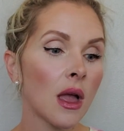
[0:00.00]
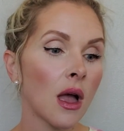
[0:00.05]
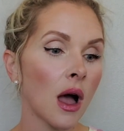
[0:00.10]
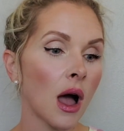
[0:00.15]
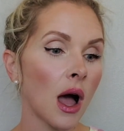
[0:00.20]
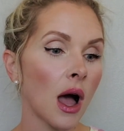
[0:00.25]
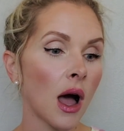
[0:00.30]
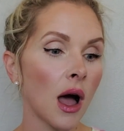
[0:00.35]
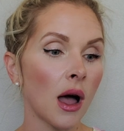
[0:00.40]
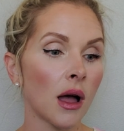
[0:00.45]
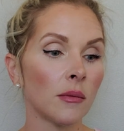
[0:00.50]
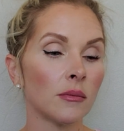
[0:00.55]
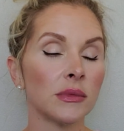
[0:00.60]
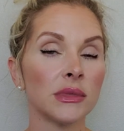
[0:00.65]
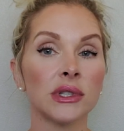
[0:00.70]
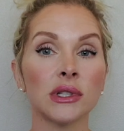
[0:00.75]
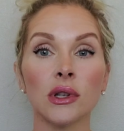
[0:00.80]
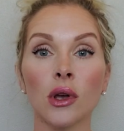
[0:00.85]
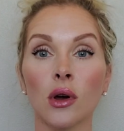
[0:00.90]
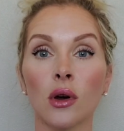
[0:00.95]

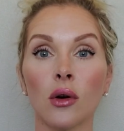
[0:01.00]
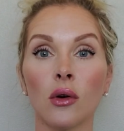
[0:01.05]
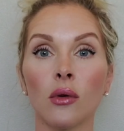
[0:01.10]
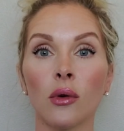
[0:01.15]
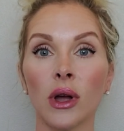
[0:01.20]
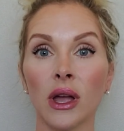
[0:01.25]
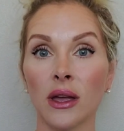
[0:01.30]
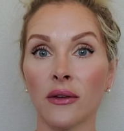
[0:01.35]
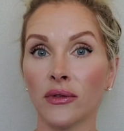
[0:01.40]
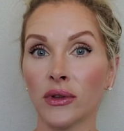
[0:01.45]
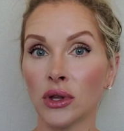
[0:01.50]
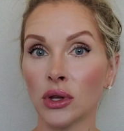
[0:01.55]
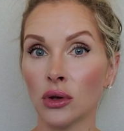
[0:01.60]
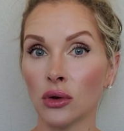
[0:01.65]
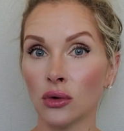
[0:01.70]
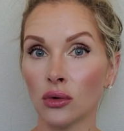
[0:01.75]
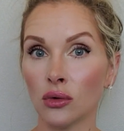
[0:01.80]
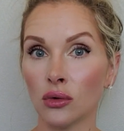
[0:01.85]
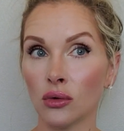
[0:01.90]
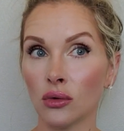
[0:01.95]
So if
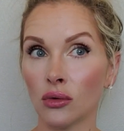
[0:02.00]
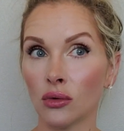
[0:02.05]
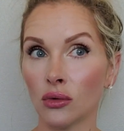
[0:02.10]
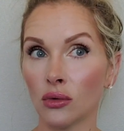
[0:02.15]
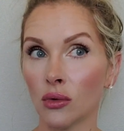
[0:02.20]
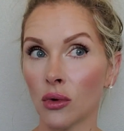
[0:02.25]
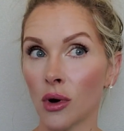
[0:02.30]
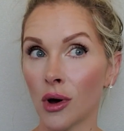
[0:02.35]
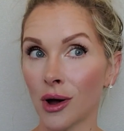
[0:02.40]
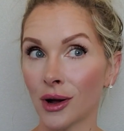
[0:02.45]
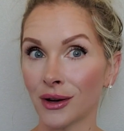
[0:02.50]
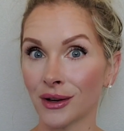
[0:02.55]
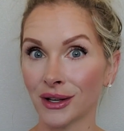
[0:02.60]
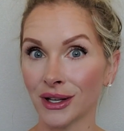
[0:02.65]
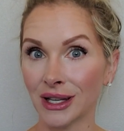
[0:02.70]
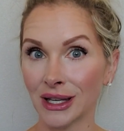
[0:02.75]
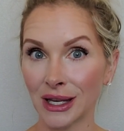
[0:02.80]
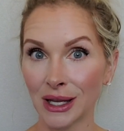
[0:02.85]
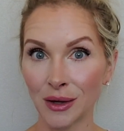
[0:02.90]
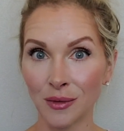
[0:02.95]
you are
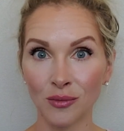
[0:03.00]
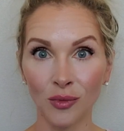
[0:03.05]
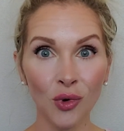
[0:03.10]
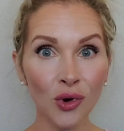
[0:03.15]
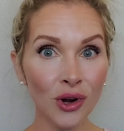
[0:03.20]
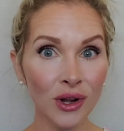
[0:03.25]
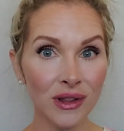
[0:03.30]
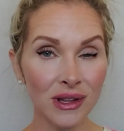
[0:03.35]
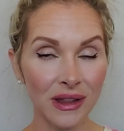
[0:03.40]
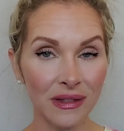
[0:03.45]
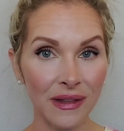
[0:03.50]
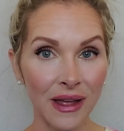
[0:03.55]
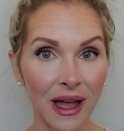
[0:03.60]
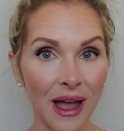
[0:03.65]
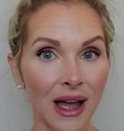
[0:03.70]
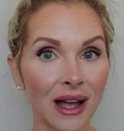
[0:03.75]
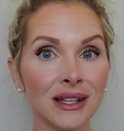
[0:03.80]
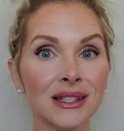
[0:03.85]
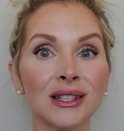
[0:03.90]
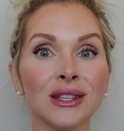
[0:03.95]
eating more than
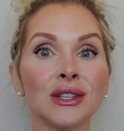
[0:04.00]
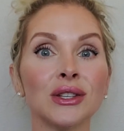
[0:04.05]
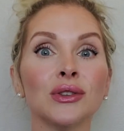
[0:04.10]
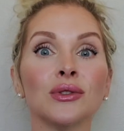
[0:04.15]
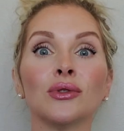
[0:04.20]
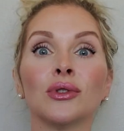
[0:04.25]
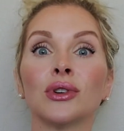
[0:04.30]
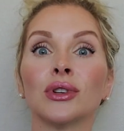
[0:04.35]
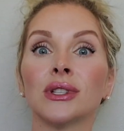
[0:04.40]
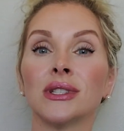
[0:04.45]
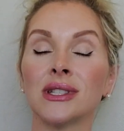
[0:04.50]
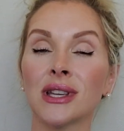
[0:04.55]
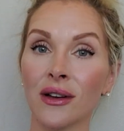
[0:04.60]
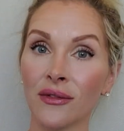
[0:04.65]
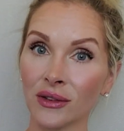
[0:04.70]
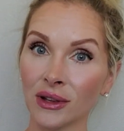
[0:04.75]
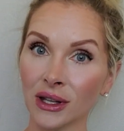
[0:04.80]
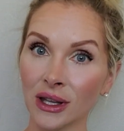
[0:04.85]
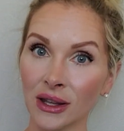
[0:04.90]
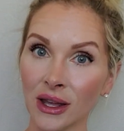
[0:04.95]
that, you could
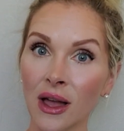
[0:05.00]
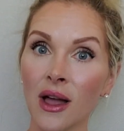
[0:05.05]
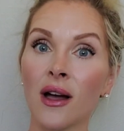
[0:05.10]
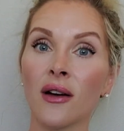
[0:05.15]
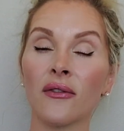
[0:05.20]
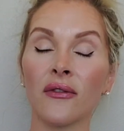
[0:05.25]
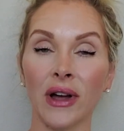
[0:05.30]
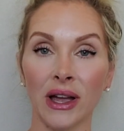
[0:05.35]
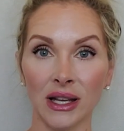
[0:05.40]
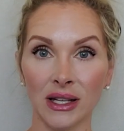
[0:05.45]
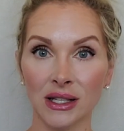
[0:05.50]
definitely find